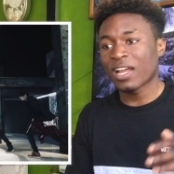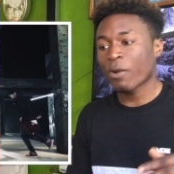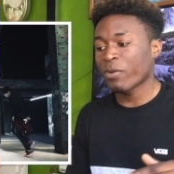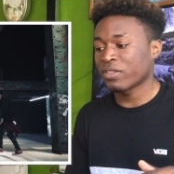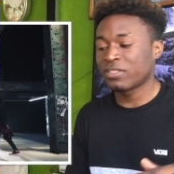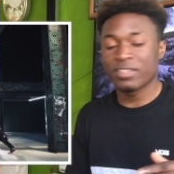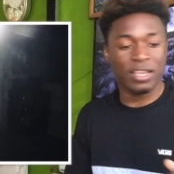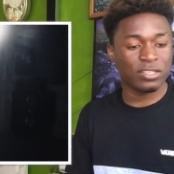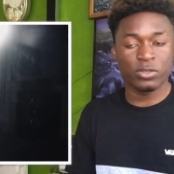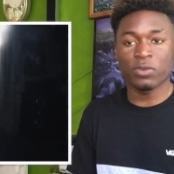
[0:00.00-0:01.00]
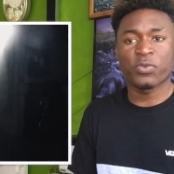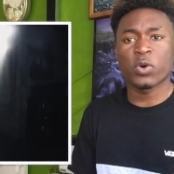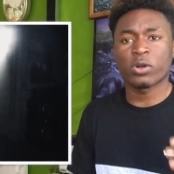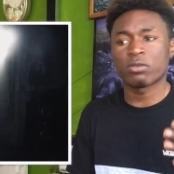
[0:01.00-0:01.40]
language just, you know, for,